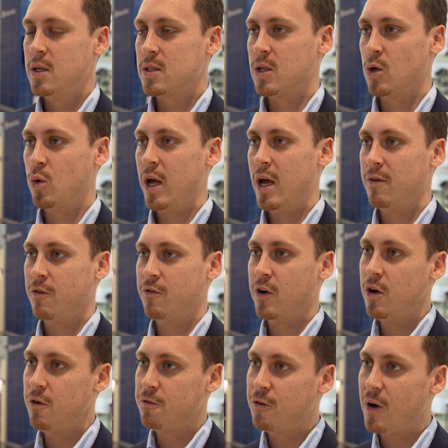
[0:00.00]
So we have a
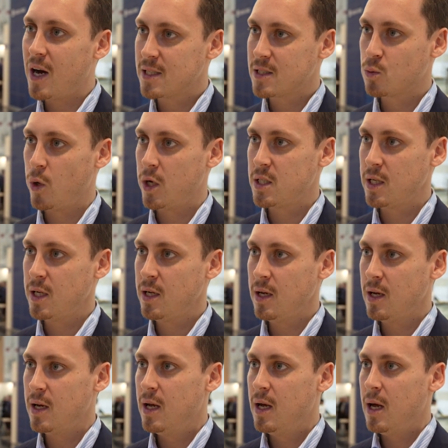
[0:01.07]
very fast wetting,
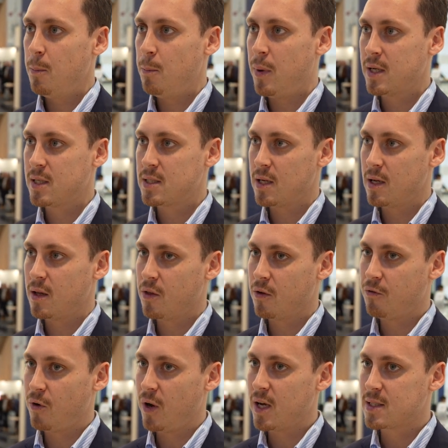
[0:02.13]
but the
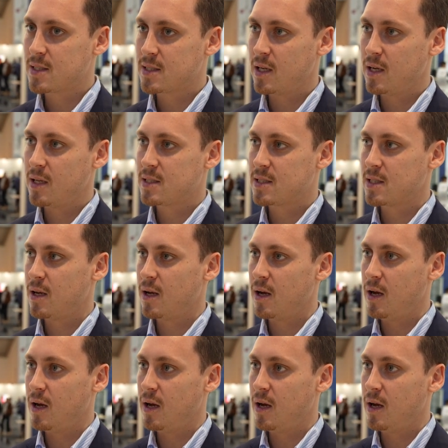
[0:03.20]
flux is